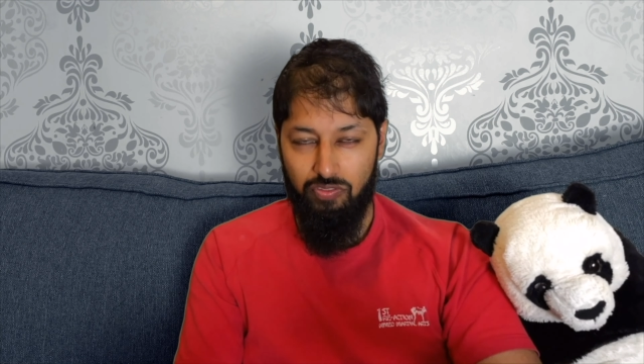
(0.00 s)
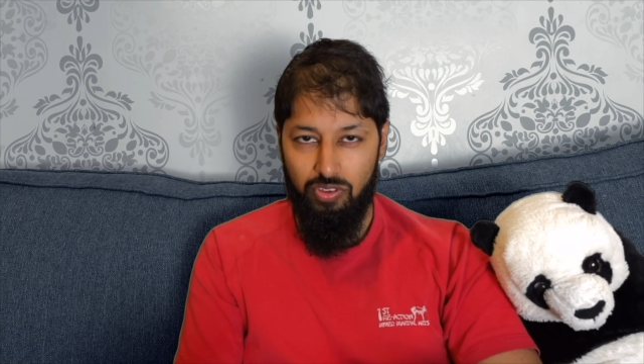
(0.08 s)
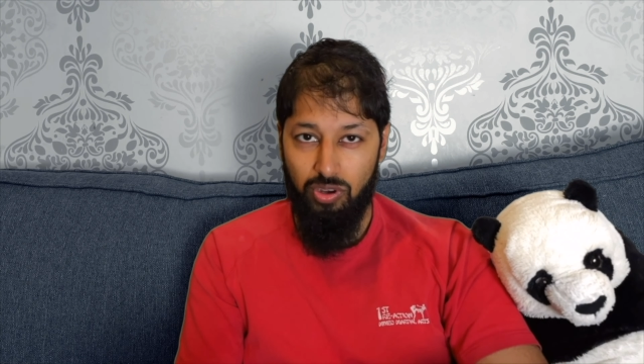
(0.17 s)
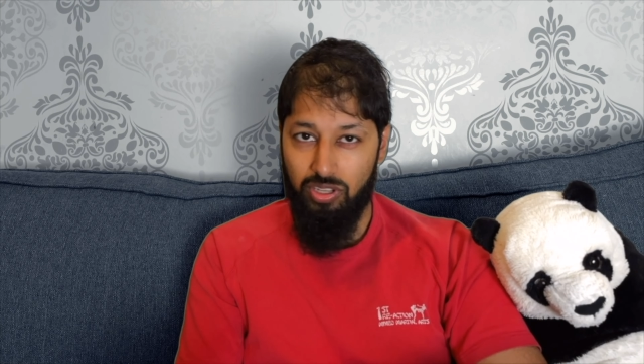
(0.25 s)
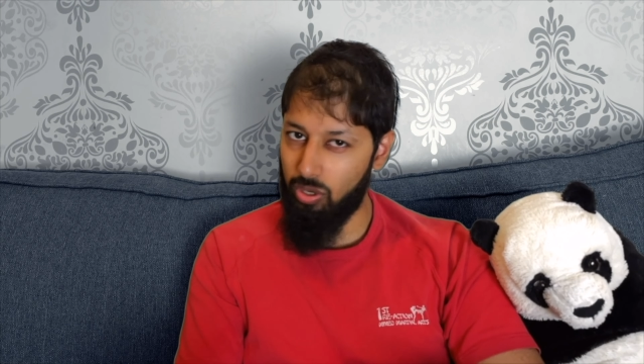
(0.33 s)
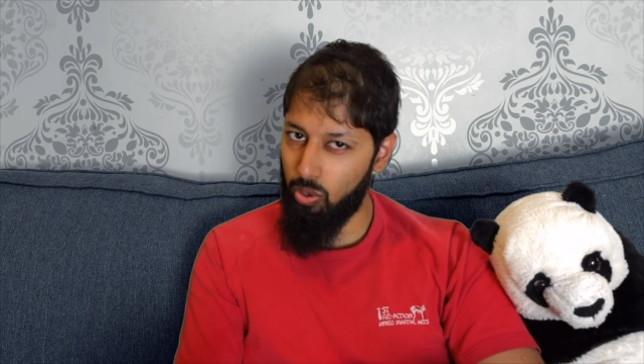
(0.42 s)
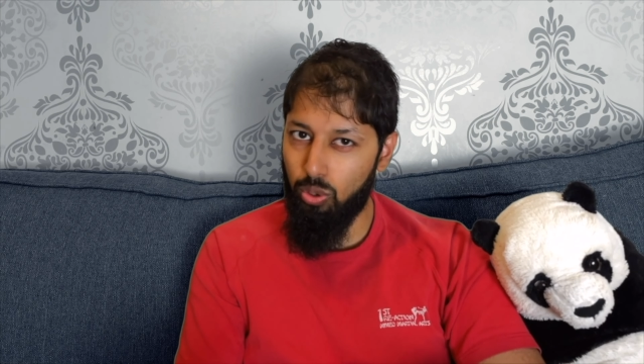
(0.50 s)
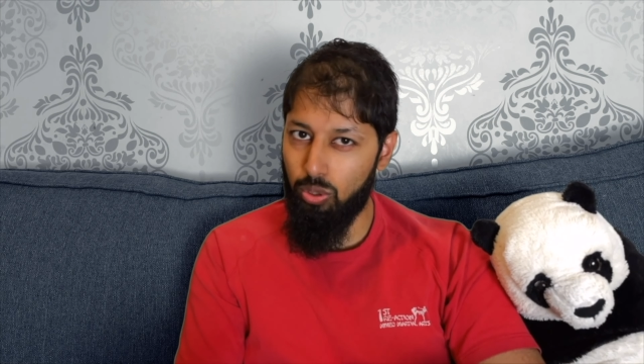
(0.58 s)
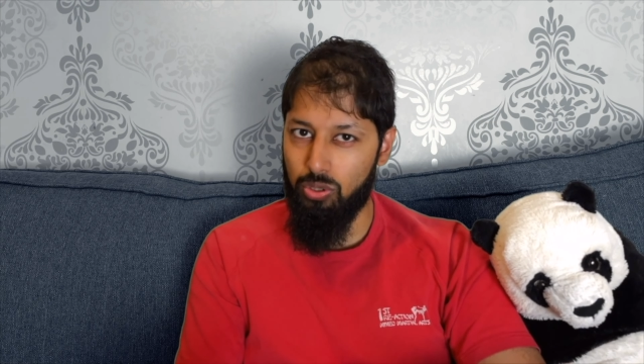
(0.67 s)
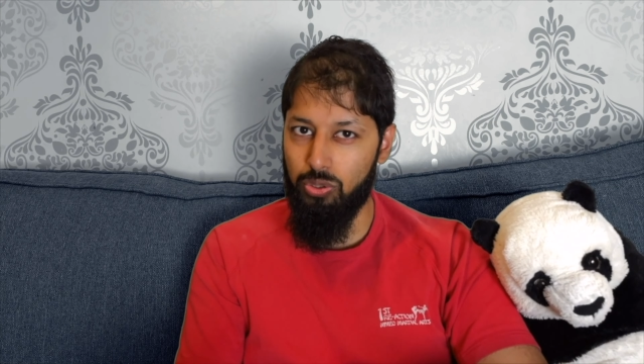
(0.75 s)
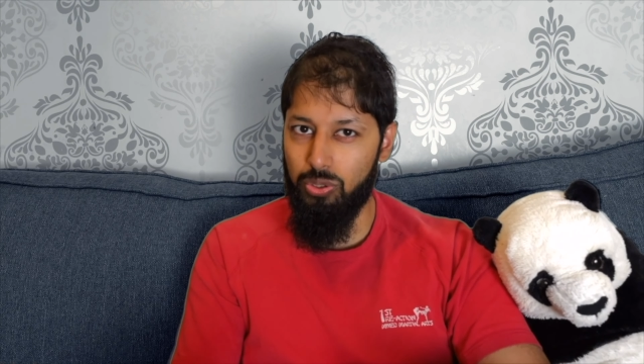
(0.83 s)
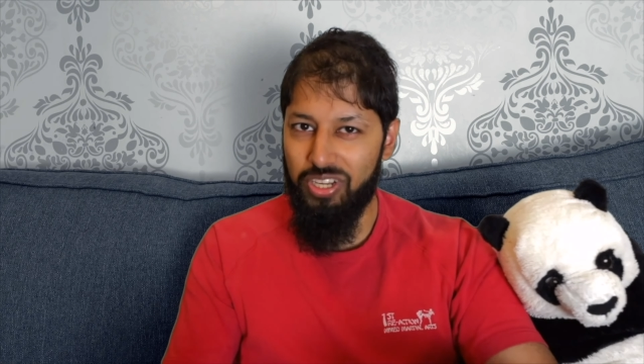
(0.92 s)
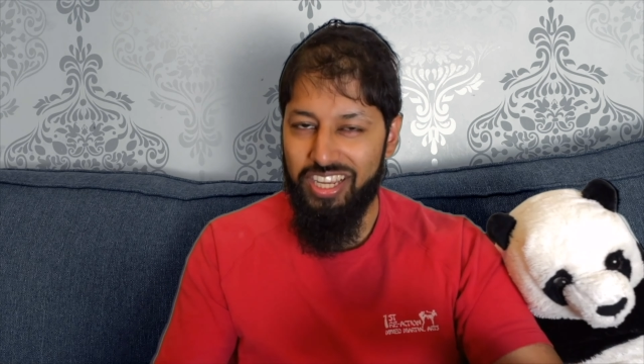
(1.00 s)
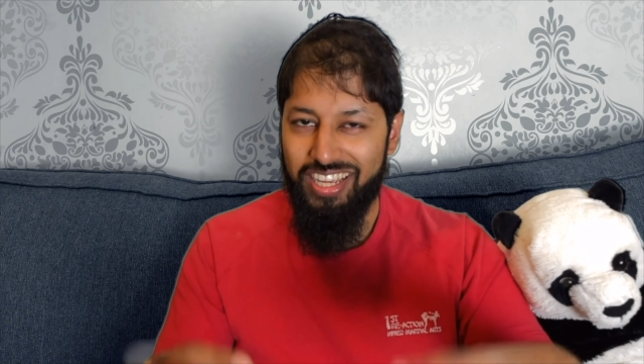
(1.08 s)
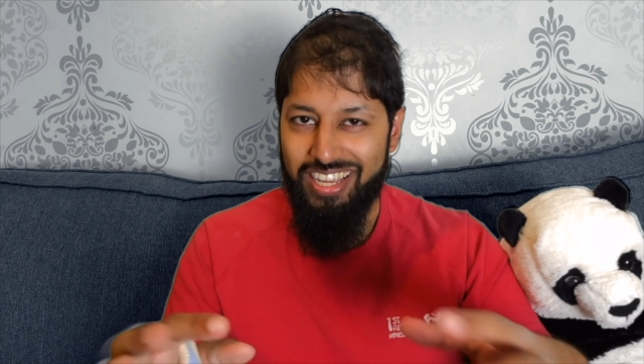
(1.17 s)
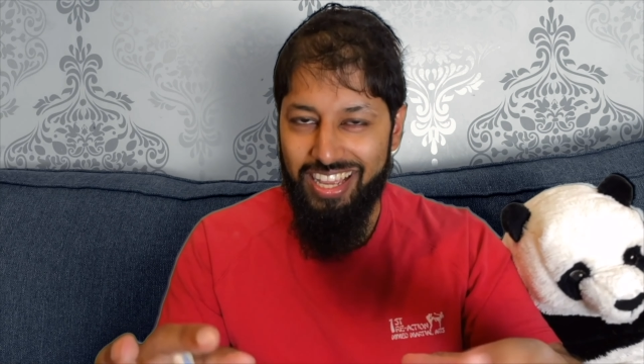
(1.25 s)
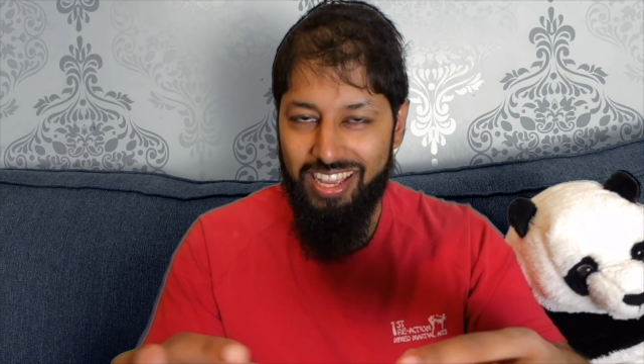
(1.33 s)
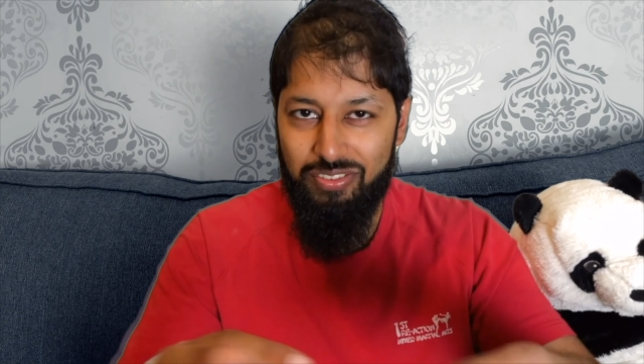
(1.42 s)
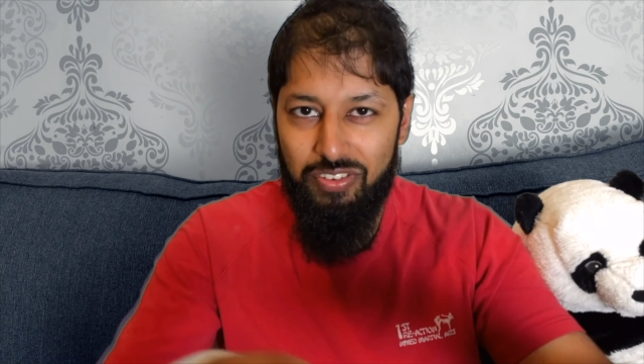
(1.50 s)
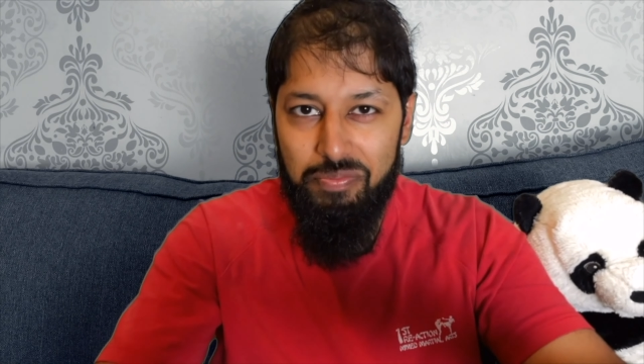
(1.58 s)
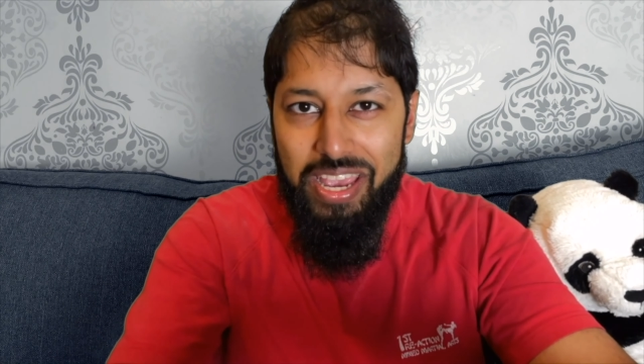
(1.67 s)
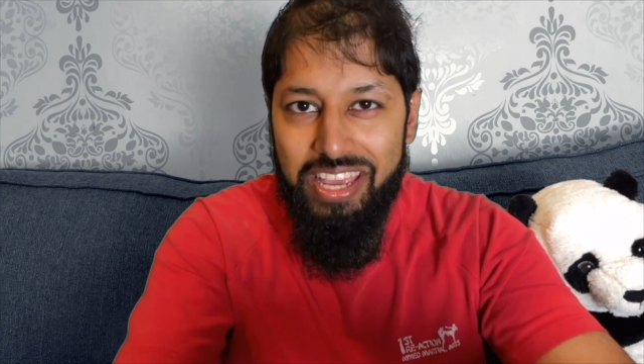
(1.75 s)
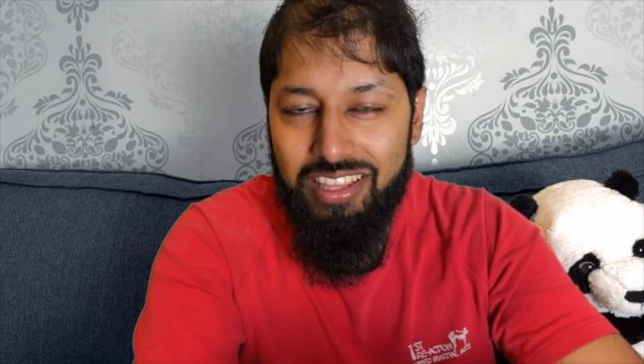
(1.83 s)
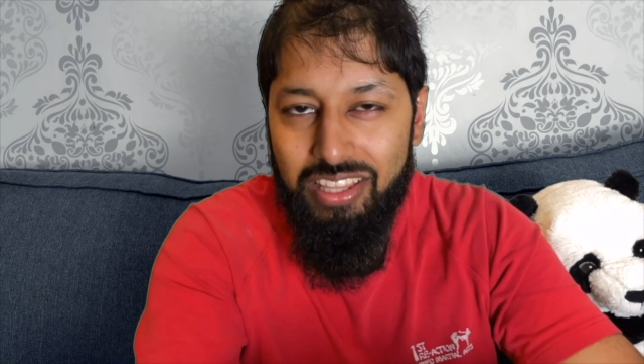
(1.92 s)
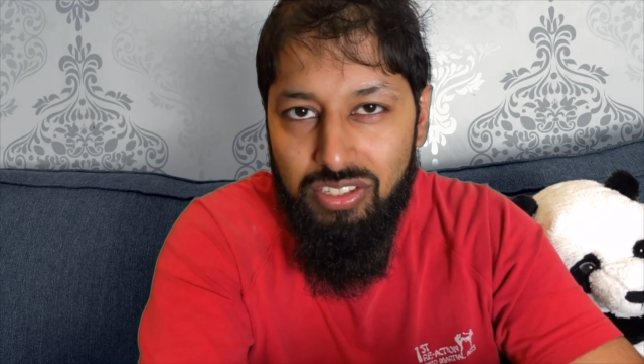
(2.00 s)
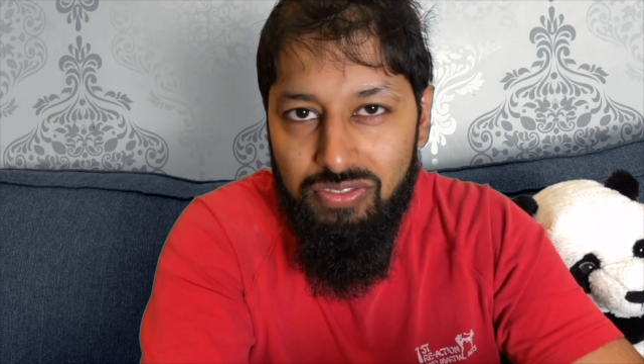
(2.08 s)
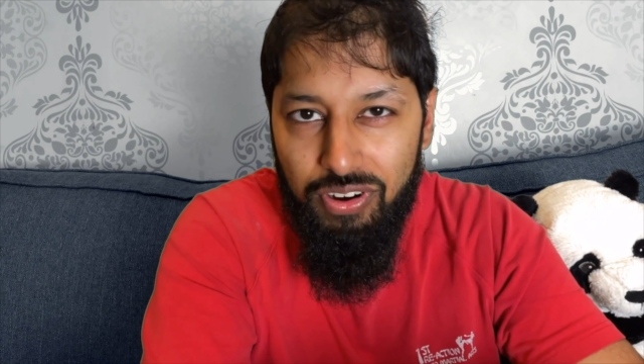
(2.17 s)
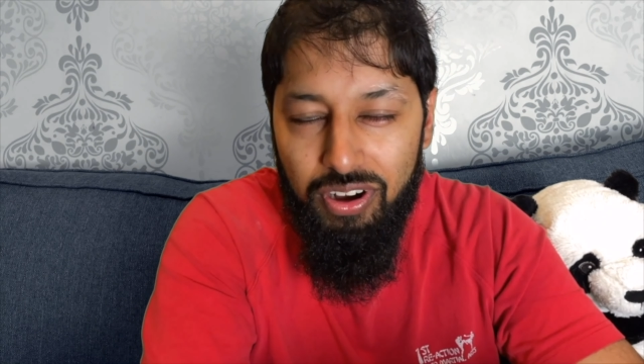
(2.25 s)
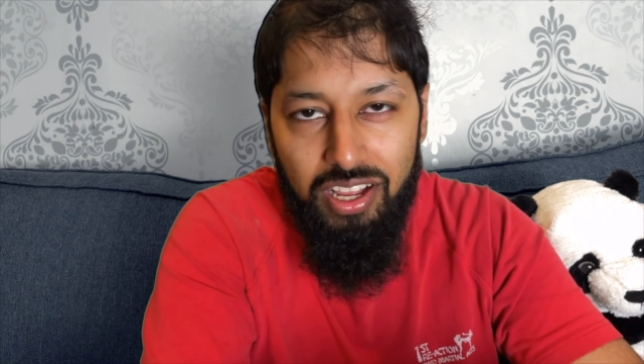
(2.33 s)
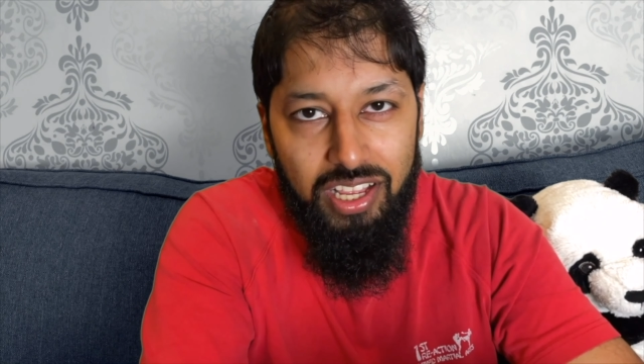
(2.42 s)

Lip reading: you're in the cool crew and you've made it this far,